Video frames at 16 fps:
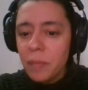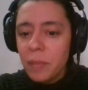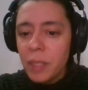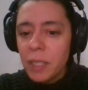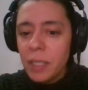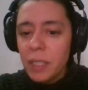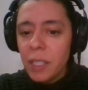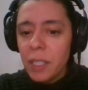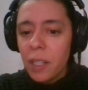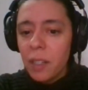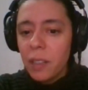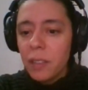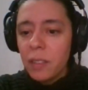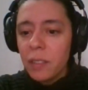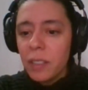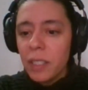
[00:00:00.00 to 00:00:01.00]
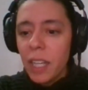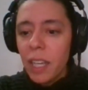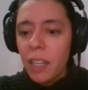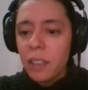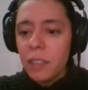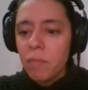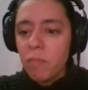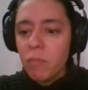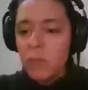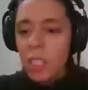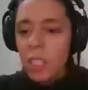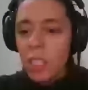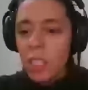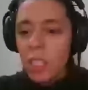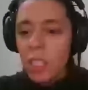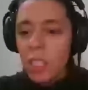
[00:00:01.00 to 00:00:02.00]
So yeah, doesn't
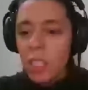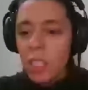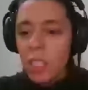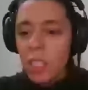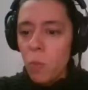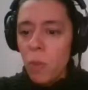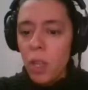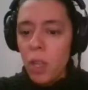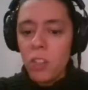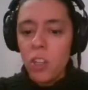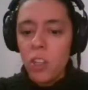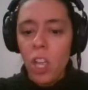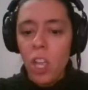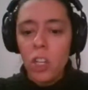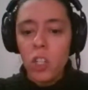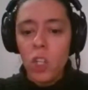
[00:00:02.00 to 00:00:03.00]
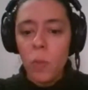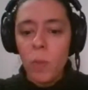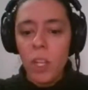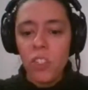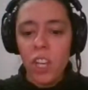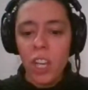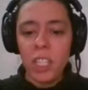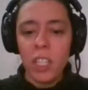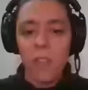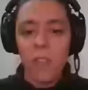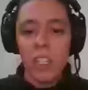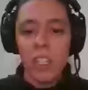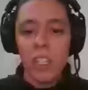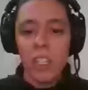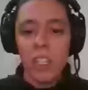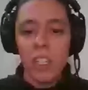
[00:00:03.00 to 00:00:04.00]
look like too much activities
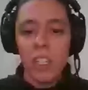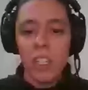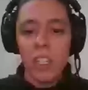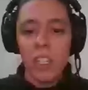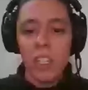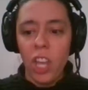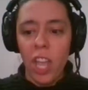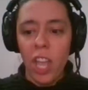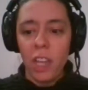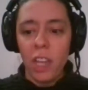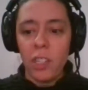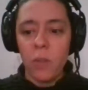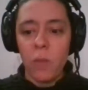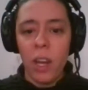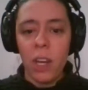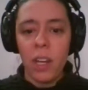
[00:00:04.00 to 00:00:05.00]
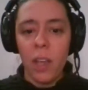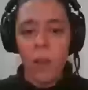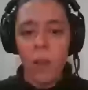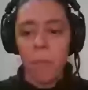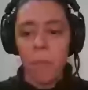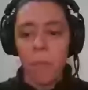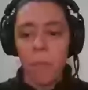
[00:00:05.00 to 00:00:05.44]
happen in the chat right now.